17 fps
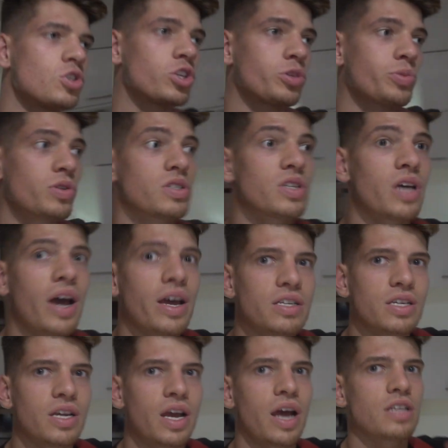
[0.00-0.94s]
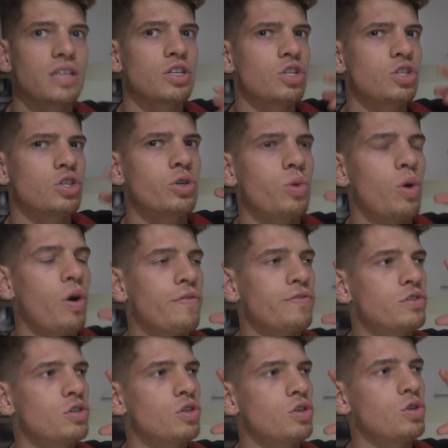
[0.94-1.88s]
just because I actually had to shoot
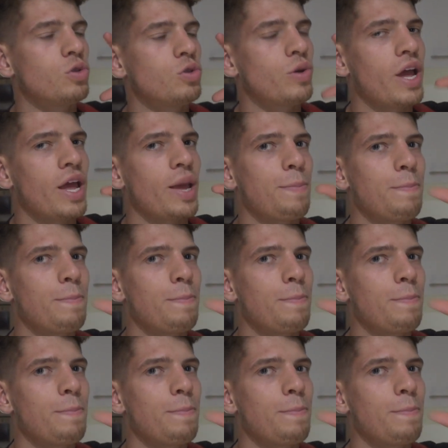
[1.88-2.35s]
off to a